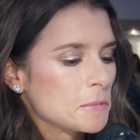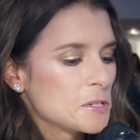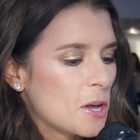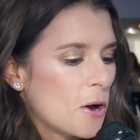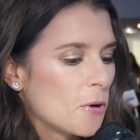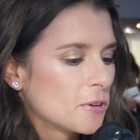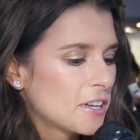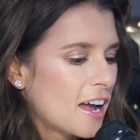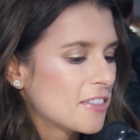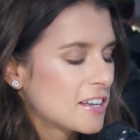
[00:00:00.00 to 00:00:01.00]
So
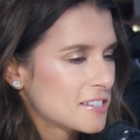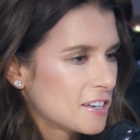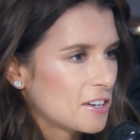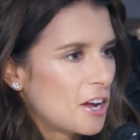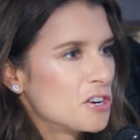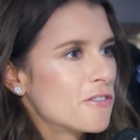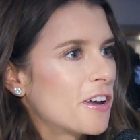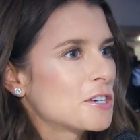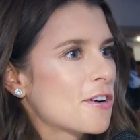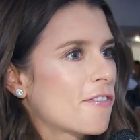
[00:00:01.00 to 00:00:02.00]
yeah, that's a new
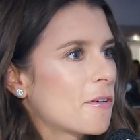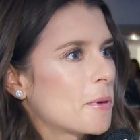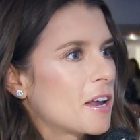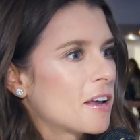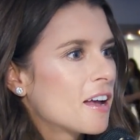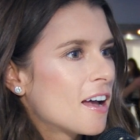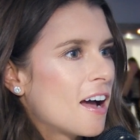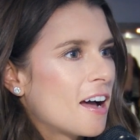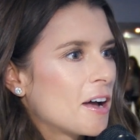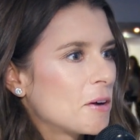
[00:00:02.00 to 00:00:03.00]
venture for me,
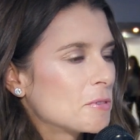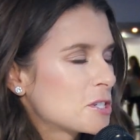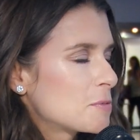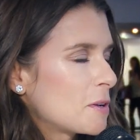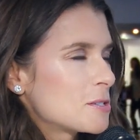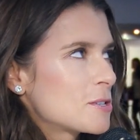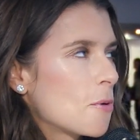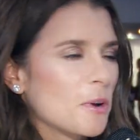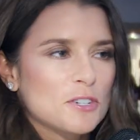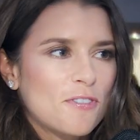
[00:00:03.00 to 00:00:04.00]
which has been
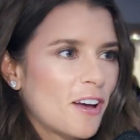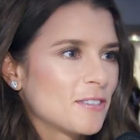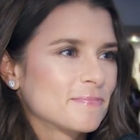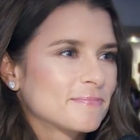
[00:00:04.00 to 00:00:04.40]
so much fun.